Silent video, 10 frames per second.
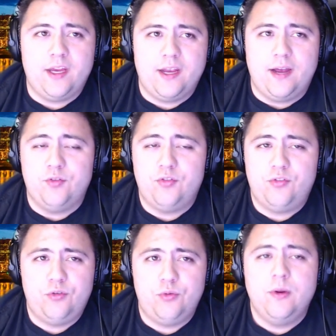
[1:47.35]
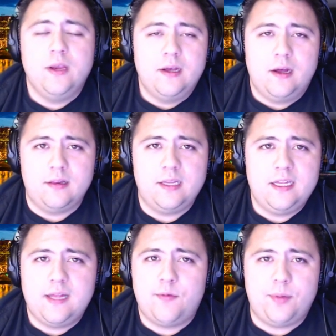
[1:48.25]
You have two
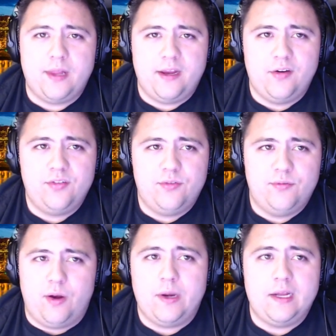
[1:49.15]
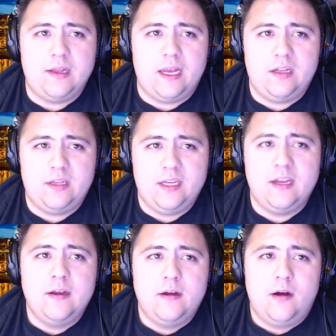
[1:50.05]
elite-level players very
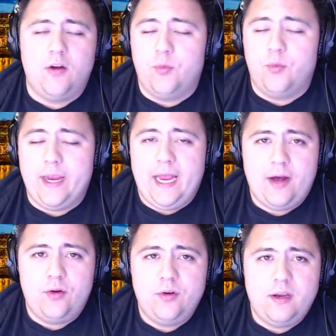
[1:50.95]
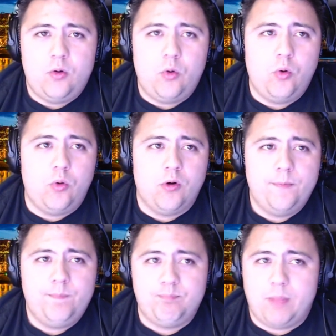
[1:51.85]
likely on the way out, or
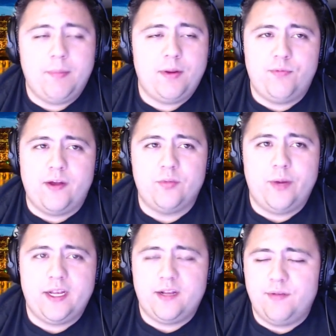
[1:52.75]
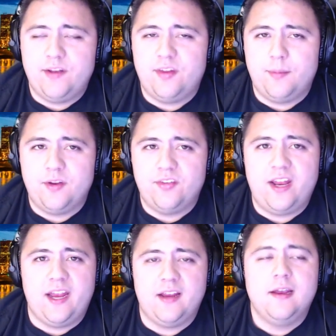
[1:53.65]
maybe you find a way to convince them to
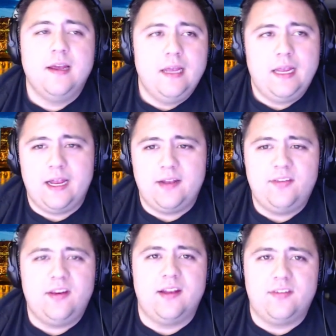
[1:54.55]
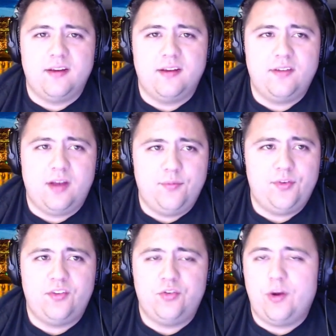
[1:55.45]
stay. It's a tough
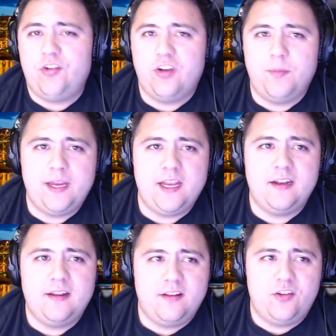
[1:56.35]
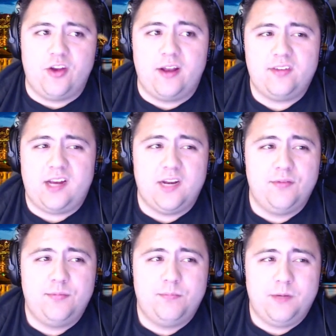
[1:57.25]
situation to be in. The Jets kind
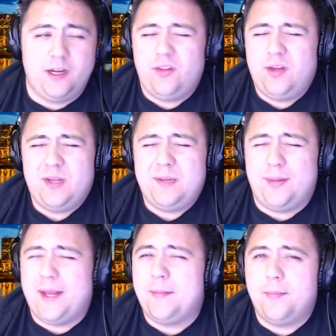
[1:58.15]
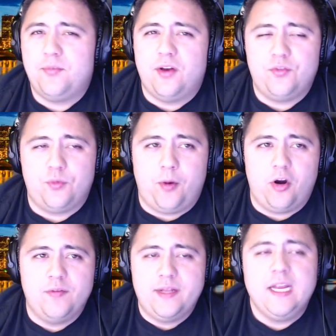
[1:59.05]
of can only really blame themselves for
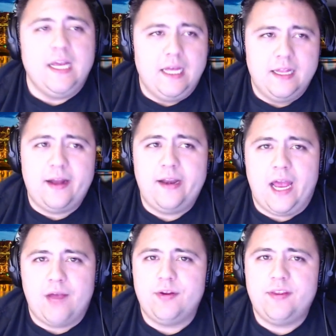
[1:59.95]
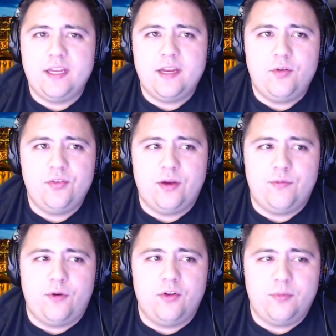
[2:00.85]
part of it. Not everything here is their
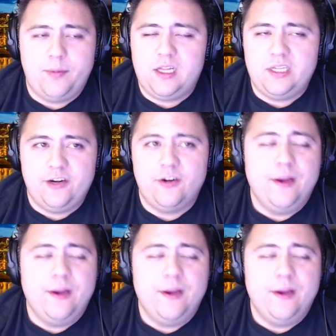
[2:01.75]
fault, to be clear.